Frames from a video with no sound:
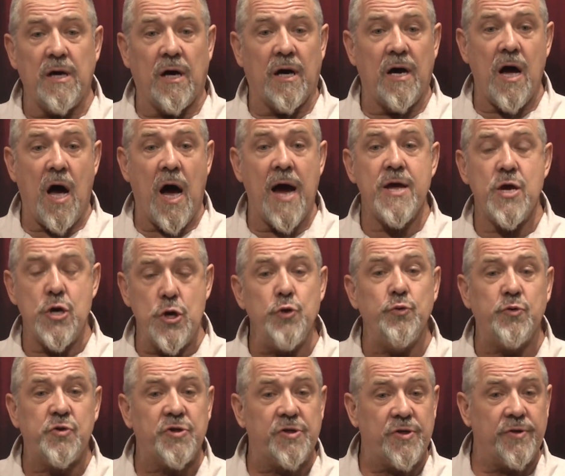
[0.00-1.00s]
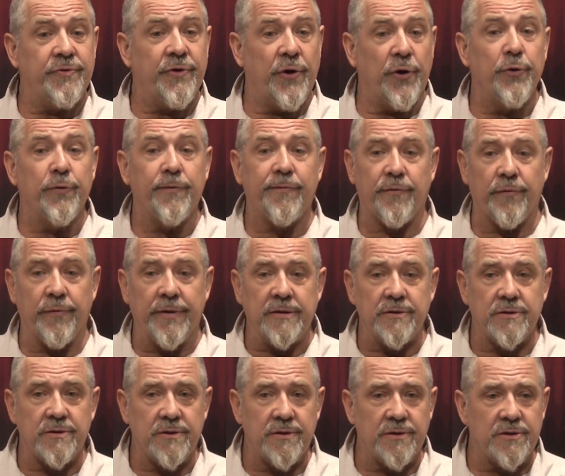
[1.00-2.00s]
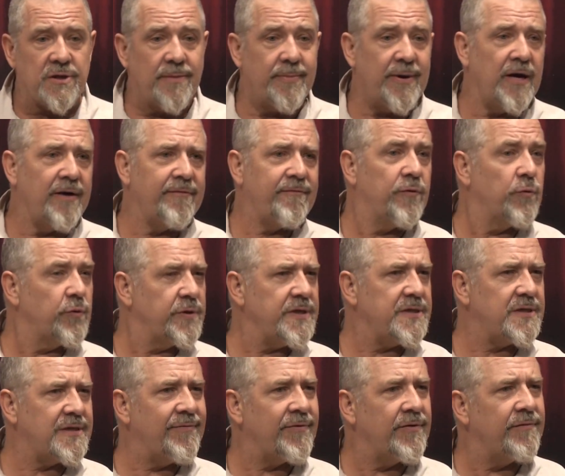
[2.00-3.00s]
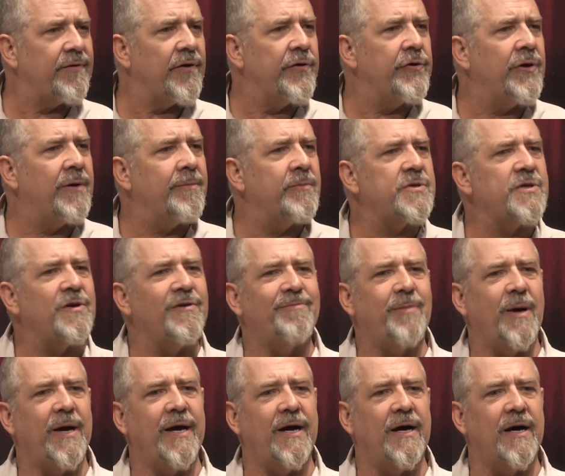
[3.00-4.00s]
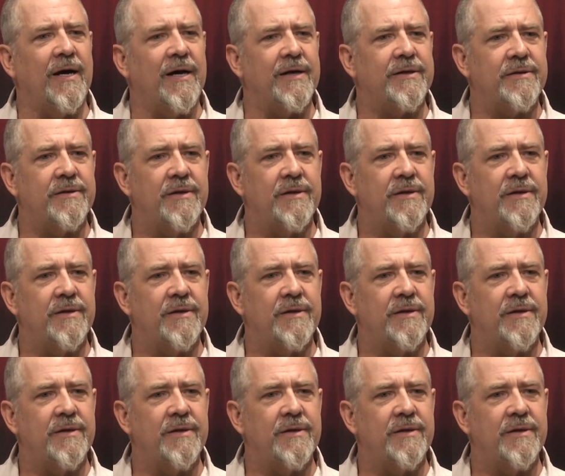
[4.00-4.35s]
I used to know, for instance, about 47 phone numbers off by heart.